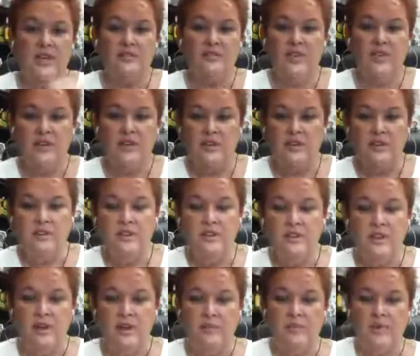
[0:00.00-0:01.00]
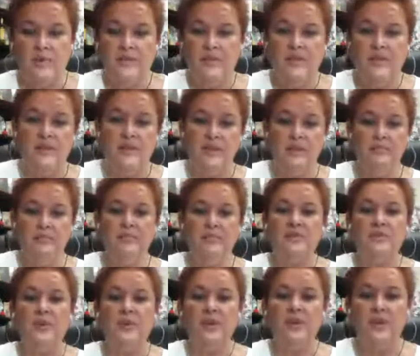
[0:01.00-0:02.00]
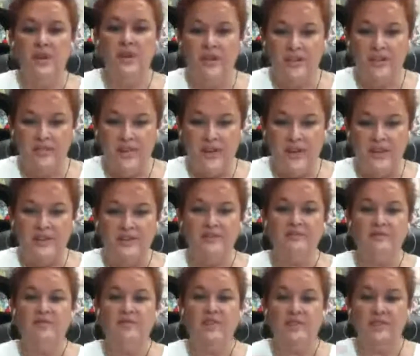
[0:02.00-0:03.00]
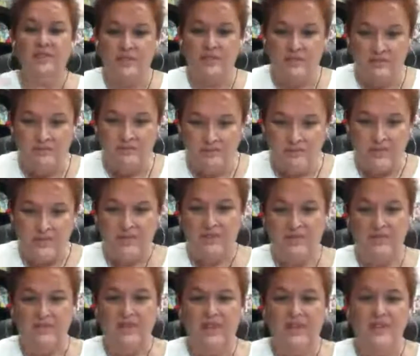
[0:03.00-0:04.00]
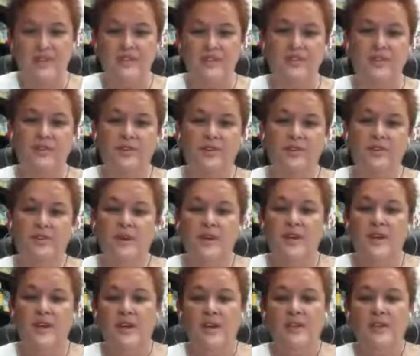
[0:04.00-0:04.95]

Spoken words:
to have a cleanup. And then in between all of that, there's this. So, and